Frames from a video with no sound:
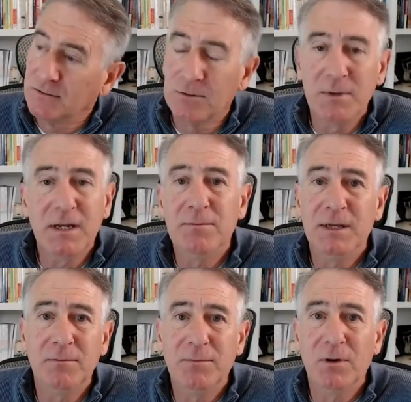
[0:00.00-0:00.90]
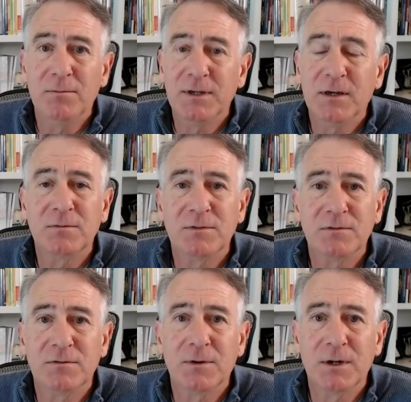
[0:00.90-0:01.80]
for many people, it becomes
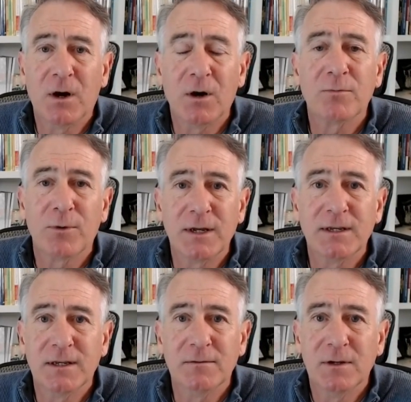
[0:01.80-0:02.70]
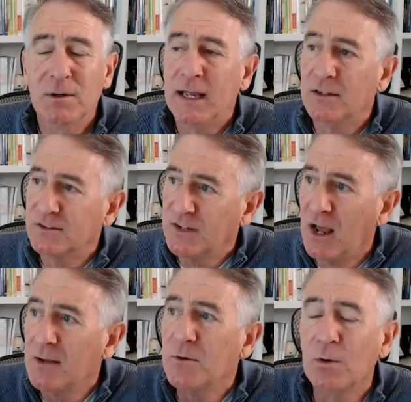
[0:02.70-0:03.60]
very heartbreaking as
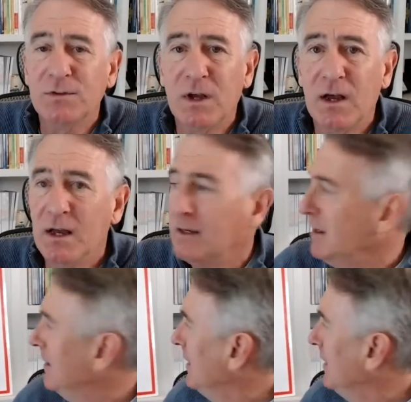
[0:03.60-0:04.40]
time goes on